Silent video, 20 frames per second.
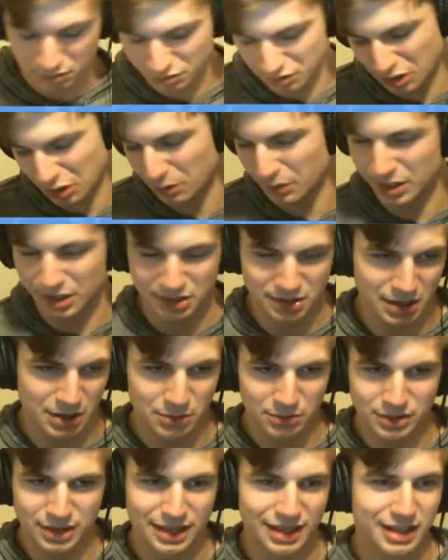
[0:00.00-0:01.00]
doing your
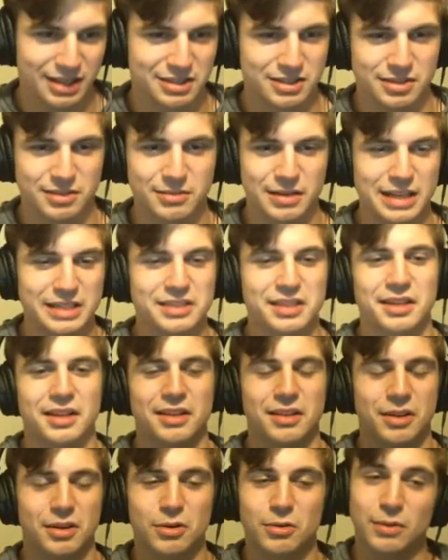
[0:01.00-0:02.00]
own thing is necessarily
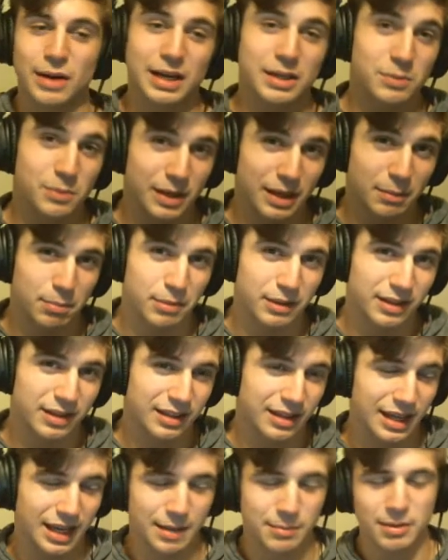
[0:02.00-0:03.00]
the correct way to play the
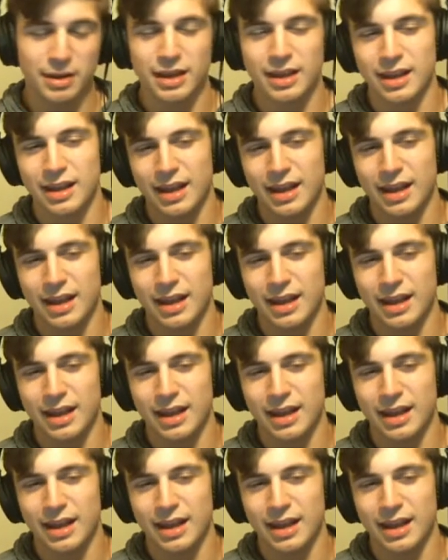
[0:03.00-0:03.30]
game,